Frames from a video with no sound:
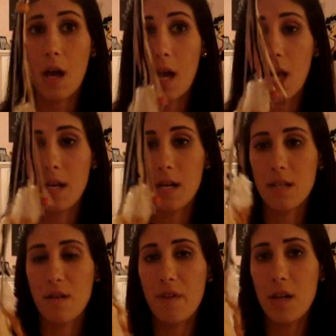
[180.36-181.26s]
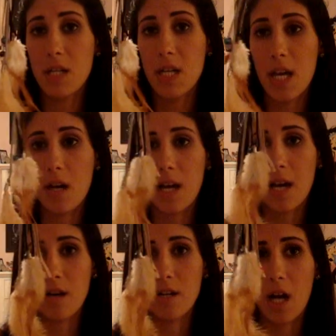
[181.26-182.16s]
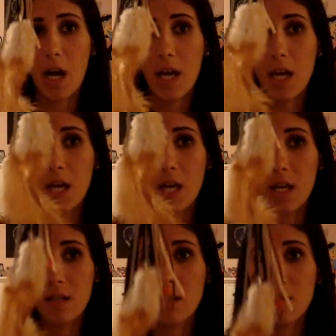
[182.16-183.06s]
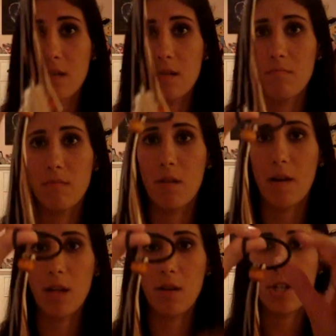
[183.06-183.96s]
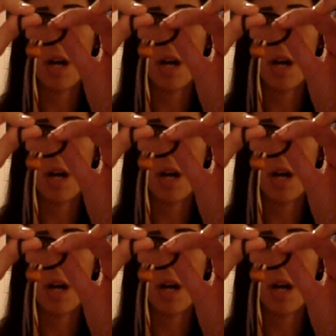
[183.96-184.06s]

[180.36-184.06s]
and it's a fun take on a hair tie. It's a regular